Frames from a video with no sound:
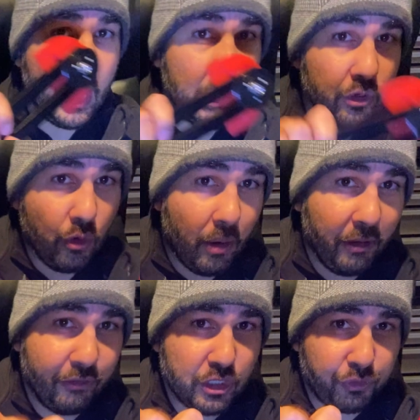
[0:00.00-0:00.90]

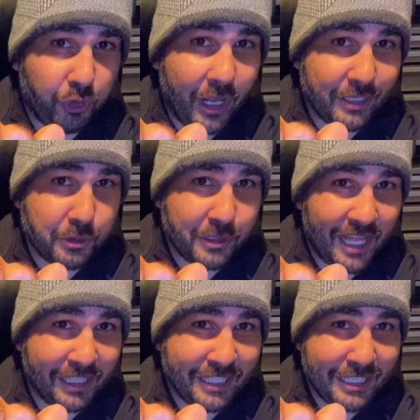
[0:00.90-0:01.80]
Normally, just for an
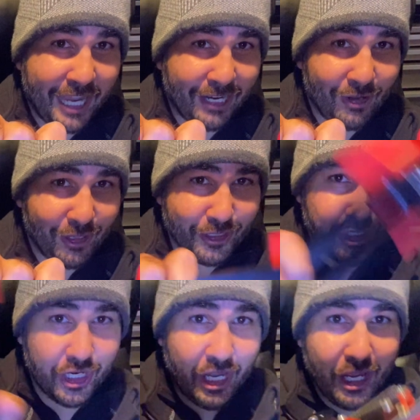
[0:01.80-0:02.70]
exoskeleton
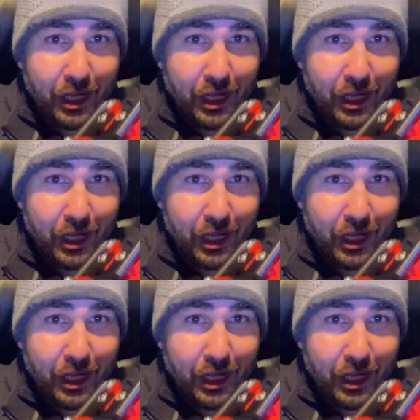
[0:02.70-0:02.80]
technology,